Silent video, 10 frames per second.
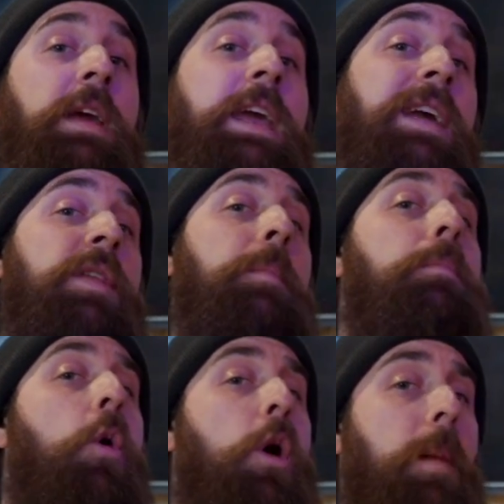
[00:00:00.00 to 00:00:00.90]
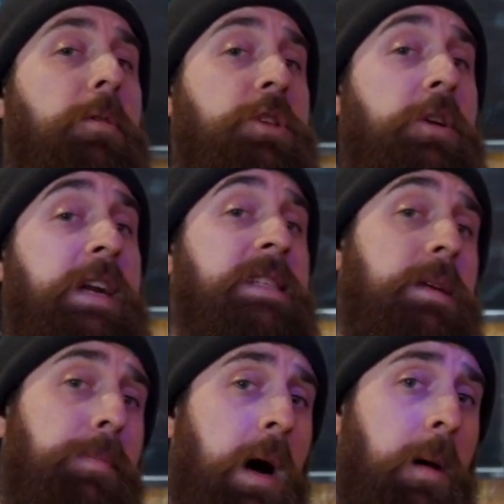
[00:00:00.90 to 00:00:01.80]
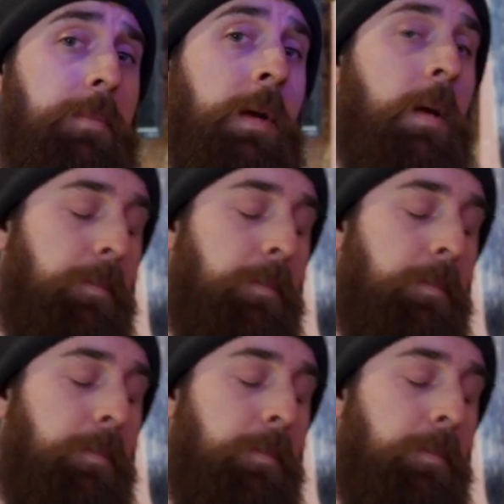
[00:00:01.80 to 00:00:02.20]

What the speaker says: gave them more opportunities to pump,